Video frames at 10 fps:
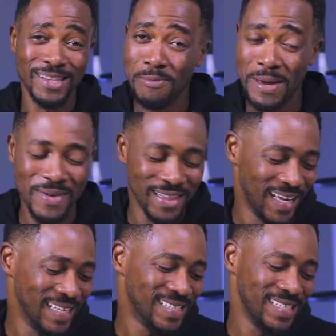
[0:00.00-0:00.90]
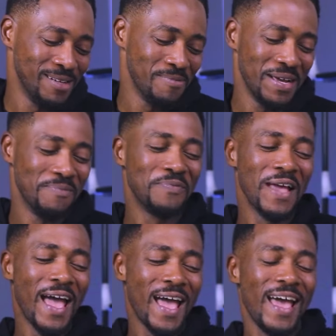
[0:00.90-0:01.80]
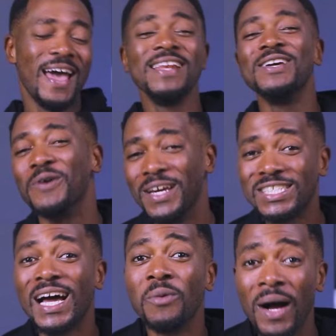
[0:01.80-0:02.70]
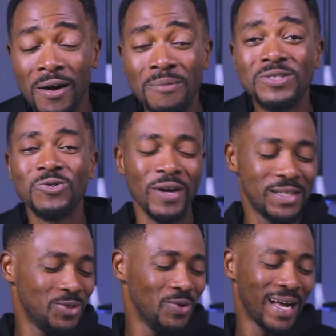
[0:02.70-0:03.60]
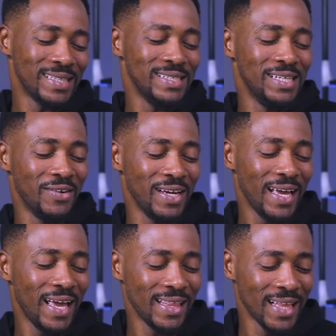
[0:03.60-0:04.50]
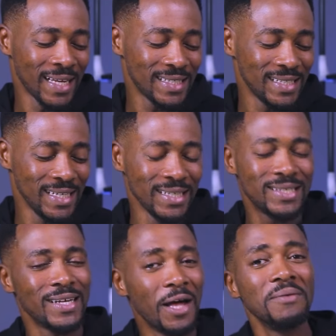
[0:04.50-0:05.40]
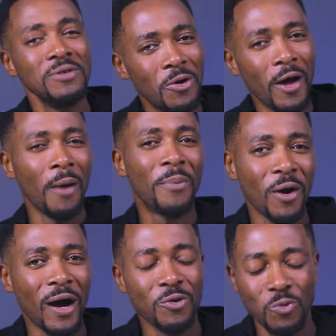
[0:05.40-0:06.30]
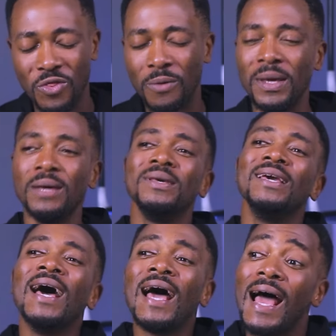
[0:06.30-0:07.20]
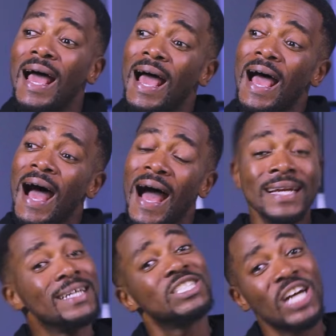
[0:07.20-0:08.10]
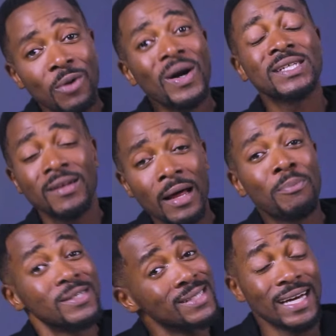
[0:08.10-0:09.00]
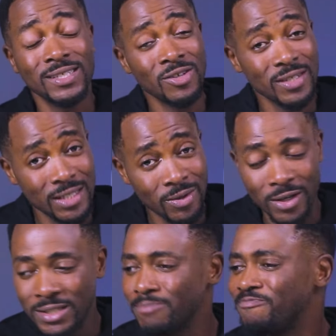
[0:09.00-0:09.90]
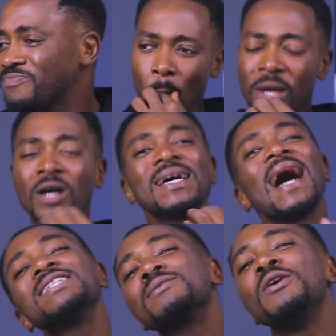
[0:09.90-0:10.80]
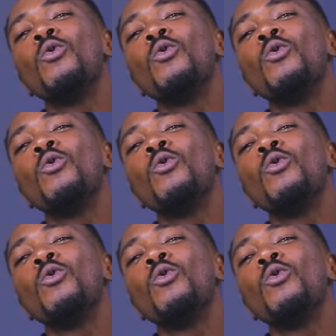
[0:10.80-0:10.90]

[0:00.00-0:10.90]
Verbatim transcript: the baby in that scene, man. Anyway, Shalewa comes to rescue Aunty Derin in that scene to, you know, help her out with the baby. And Shalewa is another person that's not serious. Because ask me